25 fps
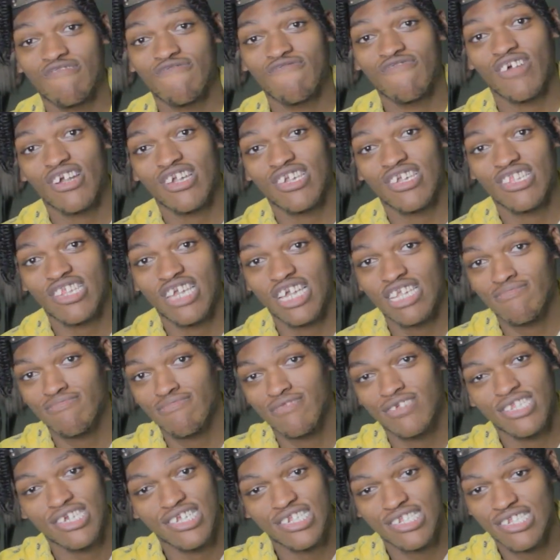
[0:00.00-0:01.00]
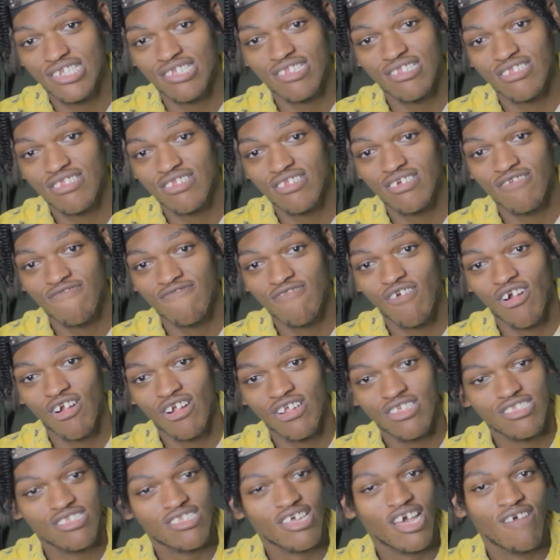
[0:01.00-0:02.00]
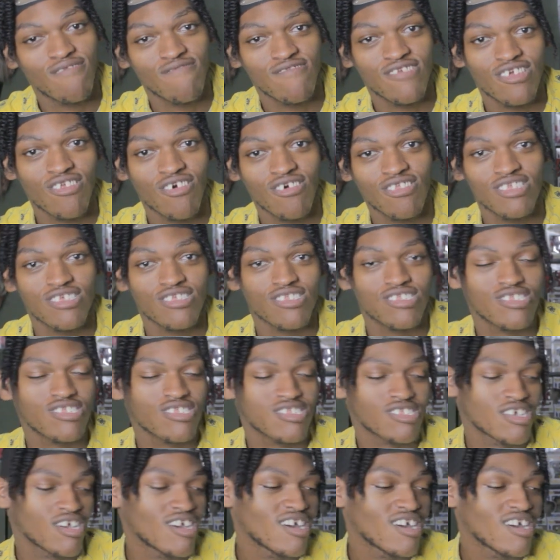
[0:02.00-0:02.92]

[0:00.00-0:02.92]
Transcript: fucking explanation of arcs I've did on this